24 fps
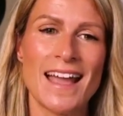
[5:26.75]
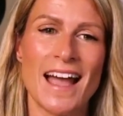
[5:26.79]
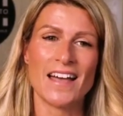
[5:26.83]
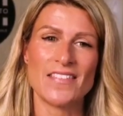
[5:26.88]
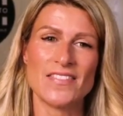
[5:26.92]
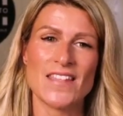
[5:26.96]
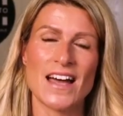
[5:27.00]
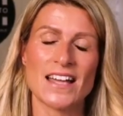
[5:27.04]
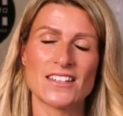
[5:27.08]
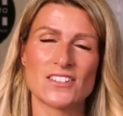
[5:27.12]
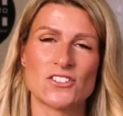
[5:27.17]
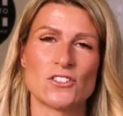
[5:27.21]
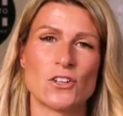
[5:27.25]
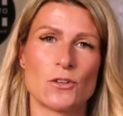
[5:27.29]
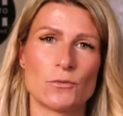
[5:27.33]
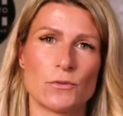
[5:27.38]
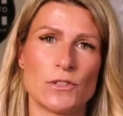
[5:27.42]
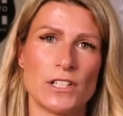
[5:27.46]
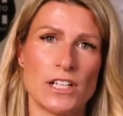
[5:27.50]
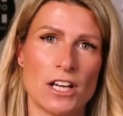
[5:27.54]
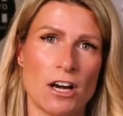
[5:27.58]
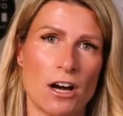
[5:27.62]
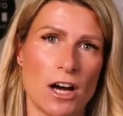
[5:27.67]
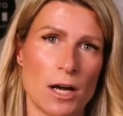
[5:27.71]
And that's not
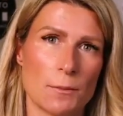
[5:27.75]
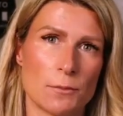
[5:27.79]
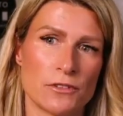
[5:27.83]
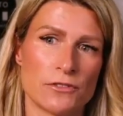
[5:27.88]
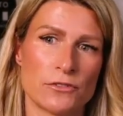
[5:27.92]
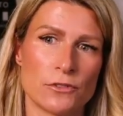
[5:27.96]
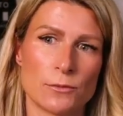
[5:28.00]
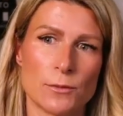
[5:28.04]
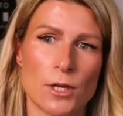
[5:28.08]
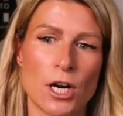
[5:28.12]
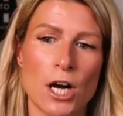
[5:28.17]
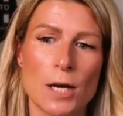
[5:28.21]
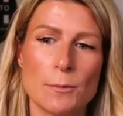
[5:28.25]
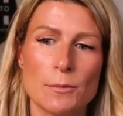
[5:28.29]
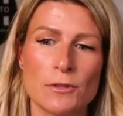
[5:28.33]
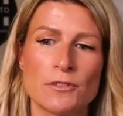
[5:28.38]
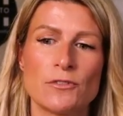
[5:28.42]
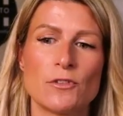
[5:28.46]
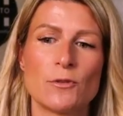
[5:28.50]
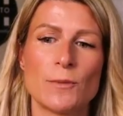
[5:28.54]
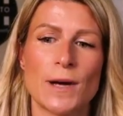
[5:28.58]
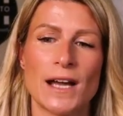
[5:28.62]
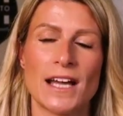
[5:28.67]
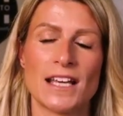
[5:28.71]
really a high performer. High
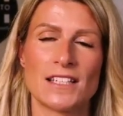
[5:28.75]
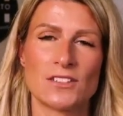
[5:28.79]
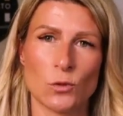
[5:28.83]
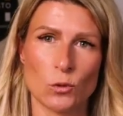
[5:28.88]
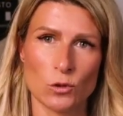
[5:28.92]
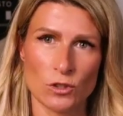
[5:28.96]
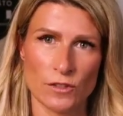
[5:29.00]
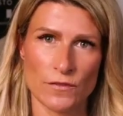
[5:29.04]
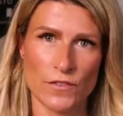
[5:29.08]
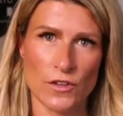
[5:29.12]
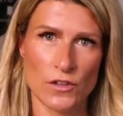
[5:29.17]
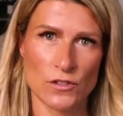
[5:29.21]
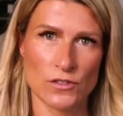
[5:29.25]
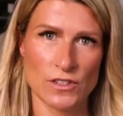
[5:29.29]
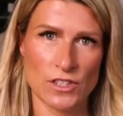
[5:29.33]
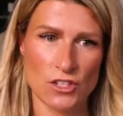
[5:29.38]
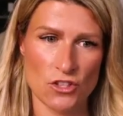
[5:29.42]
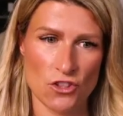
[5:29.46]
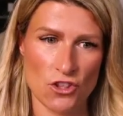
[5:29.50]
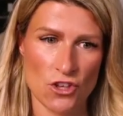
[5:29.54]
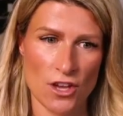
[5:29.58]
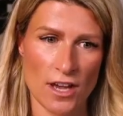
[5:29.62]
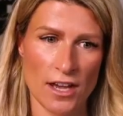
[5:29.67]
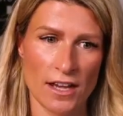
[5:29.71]
performer has all of those
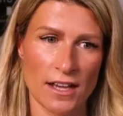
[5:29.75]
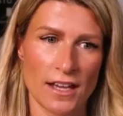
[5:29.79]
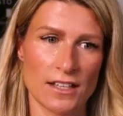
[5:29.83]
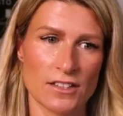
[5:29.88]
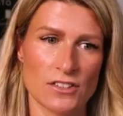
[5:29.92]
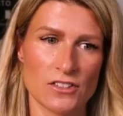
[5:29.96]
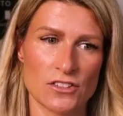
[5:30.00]
in check.